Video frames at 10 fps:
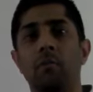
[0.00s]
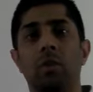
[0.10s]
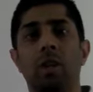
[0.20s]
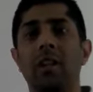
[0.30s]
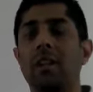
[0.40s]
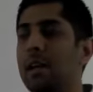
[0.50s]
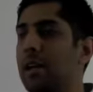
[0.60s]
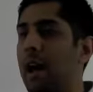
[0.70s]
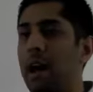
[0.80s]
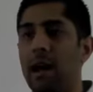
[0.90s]
Did
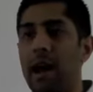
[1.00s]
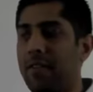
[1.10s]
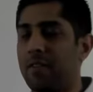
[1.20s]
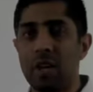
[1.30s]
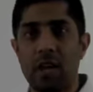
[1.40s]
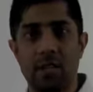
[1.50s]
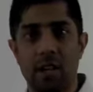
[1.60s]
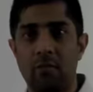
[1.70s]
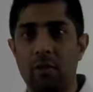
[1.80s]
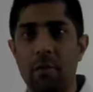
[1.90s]
advertising
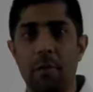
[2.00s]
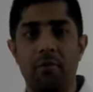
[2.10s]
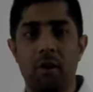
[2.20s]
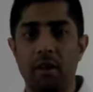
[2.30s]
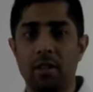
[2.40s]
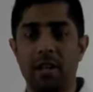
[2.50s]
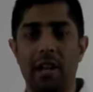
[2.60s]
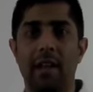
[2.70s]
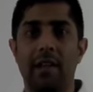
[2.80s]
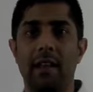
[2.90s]
in Reba Product
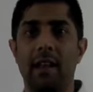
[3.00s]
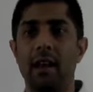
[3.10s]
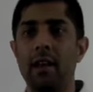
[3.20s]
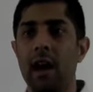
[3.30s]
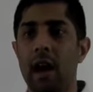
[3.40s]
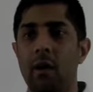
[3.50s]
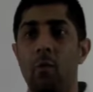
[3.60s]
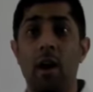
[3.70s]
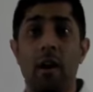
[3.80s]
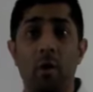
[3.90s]
Selector
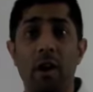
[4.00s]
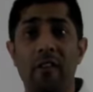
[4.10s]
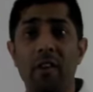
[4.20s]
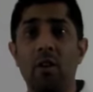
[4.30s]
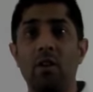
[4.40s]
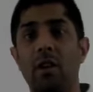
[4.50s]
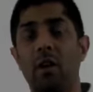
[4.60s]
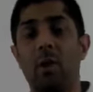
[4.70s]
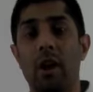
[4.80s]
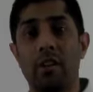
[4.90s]
work well for you? Did it
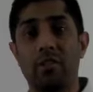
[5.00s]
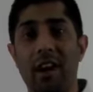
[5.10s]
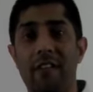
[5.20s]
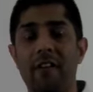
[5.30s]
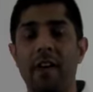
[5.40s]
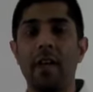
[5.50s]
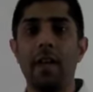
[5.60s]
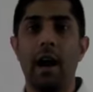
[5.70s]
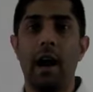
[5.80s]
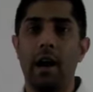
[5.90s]
acquire traffic?
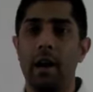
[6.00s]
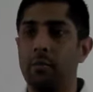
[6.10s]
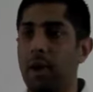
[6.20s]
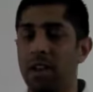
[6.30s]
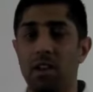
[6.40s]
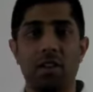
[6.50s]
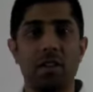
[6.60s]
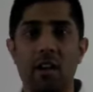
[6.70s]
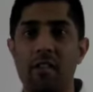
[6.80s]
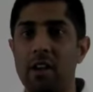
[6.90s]
Any other
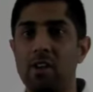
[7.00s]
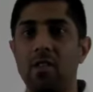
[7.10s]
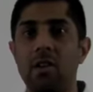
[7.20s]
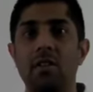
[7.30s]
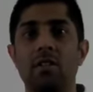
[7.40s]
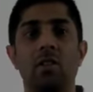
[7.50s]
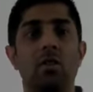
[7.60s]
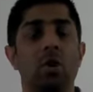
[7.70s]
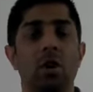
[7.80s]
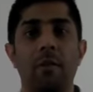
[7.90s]
directories? Did you
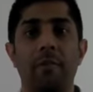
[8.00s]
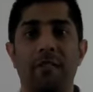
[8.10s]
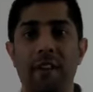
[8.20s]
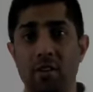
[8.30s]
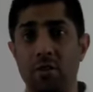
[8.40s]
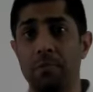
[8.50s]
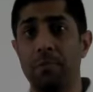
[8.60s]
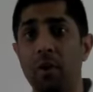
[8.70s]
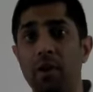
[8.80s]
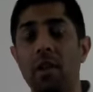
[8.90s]
join a professional
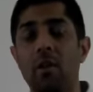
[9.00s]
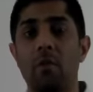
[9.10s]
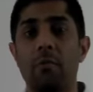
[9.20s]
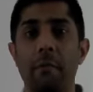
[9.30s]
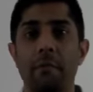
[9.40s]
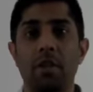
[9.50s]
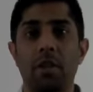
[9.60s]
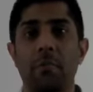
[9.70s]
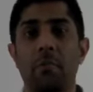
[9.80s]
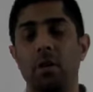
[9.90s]
body or
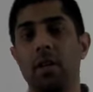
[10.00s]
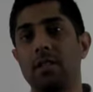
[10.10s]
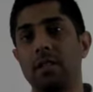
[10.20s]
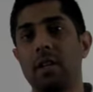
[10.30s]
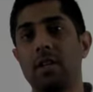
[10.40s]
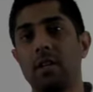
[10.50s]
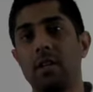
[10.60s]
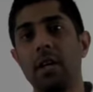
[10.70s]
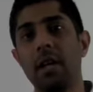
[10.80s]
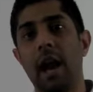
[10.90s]
membership organisation?
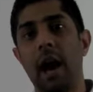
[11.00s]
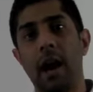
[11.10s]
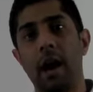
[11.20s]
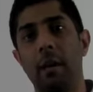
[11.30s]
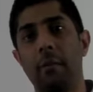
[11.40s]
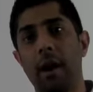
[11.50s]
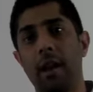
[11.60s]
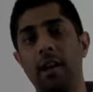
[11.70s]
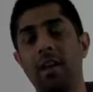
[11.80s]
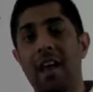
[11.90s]

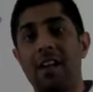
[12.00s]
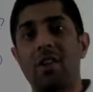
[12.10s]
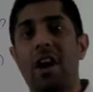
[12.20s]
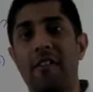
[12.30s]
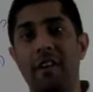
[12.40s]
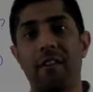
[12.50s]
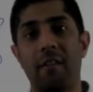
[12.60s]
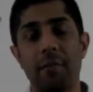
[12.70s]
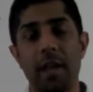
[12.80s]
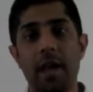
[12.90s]
And are you getting traffic
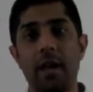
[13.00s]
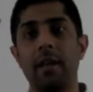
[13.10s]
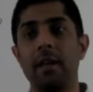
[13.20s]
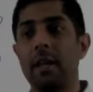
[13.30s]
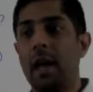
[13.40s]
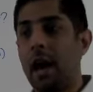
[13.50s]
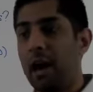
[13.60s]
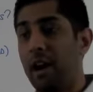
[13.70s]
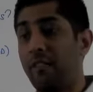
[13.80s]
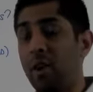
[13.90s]
from there?
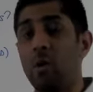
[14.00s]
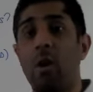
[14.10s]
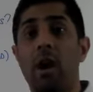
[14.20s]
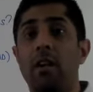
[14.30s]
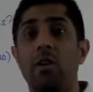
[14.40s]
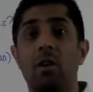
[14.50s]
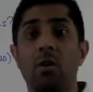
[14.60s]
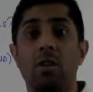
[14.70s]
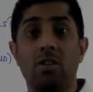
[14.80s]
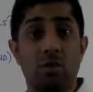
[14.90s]
Have you acquired
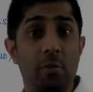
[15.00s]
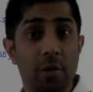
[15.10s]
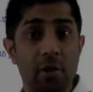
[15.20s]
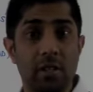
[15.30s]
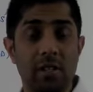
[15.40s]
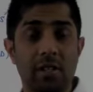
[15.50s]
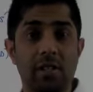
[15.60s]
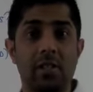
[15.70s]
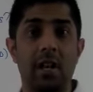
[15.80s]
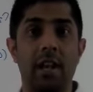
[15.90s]
new
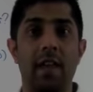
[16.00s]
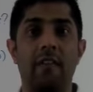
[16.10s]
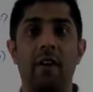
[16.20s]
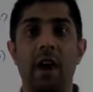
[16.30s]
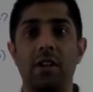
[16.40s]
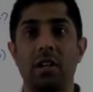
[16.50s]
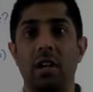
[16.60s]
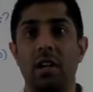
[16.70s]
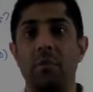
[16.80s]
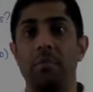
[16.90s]
distributors and they've
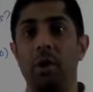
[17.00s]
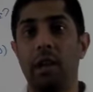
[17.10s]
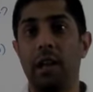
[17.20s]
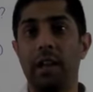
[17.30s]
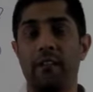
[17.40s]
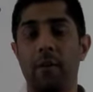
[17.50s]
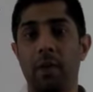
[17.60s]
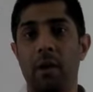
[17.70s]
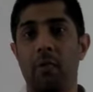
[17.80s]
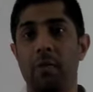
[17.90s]
actually put a link from
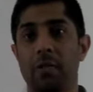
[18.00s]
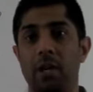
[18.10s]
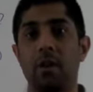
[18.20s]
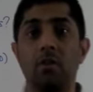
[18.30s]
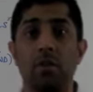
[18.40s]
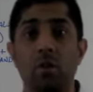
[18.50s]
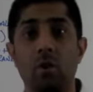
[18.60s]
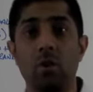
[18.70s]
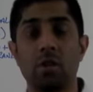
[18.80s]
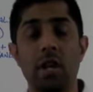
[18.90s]
their website onto
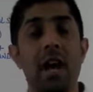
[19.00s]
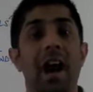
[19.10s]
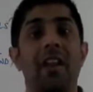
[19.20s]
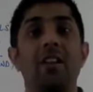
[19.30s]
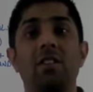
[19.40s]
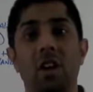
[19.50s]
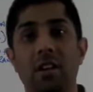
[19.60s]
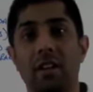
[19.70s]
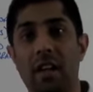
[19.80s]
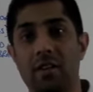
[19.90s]
yours? And are you
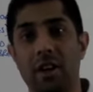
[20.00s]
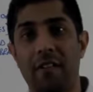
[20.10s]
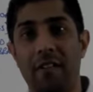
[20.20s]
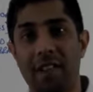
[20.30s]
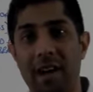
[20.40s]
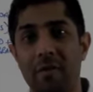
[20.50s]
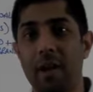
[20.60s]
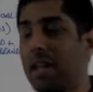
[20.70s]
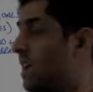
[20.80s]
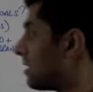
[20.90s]
starting to get traffic that
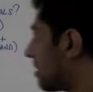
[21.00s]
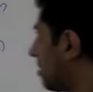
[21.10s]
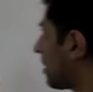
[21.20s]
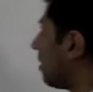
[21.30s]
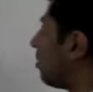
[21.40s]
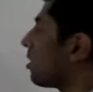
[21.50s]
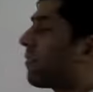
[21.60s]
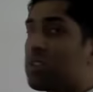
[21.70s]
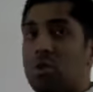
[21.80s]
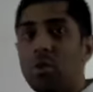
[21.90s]
way? So look at all
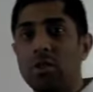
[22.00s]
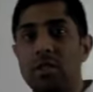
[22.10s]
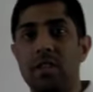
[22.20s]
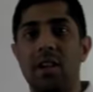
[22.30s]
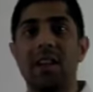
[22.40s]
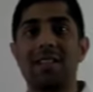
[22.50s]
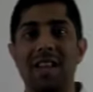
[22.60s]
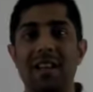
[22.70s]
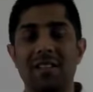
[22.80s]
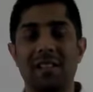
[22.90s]
your sources and
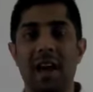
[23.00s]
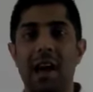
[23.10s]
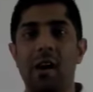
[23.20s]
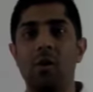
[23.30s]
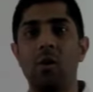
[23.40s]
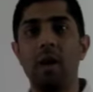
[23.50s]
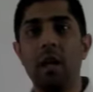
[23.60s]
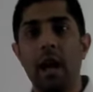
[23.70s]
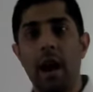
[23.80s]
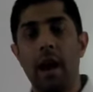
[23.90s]
assess how
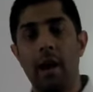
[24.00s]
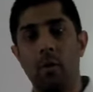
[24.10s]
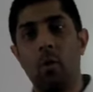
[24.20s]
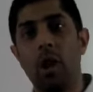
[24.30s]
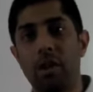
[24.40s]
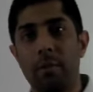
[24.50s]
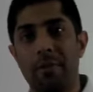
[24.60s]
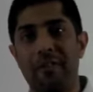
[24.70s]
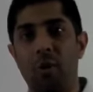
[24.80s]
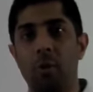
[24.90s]
well they're
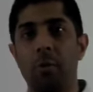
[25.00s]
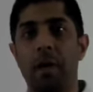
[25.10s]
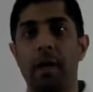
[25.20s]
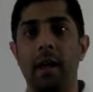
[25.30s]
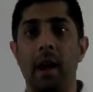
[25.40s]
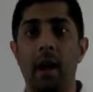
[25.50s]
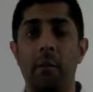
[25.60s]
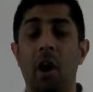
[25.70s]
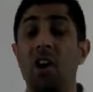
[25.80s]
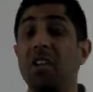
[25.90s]
performing.
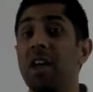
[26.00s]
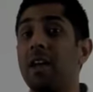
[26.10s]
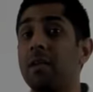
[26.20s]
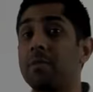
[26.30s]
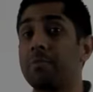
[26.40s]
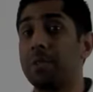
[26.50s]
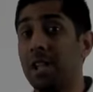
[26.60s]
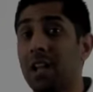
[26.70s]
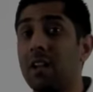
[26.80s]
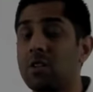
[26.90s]
Are there
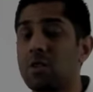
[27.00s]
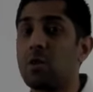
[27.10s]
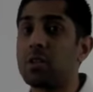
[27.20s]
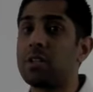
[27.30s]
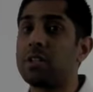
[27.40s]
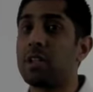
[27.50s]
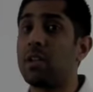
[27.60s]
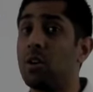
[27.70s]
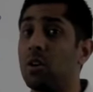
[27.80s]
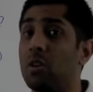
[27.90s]
particular sources that
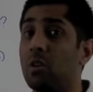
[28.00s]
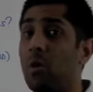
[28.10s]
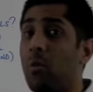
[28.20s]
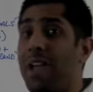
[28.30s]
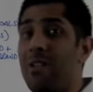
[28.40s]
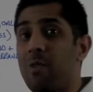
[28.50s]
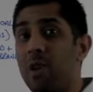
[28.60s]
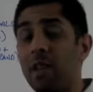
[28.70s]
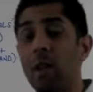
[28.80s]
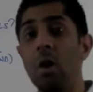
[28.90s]
you could do away
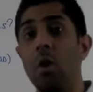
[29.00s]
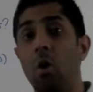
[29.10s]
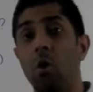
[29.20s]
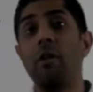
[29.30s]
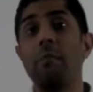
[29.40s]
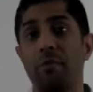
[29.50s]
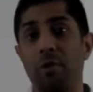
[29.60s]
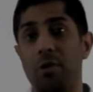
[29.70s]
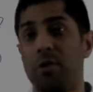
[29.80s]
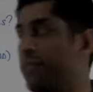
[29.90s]
with or
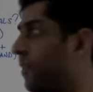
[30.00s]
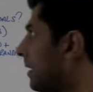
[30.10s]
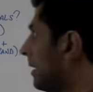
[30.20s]
improve?